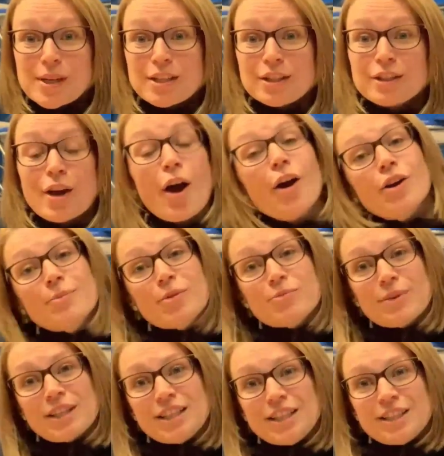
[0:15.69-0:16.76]
which is the home
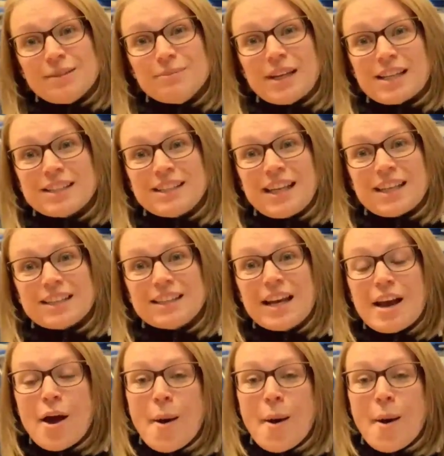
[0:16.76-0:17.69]
of British Gymnastics.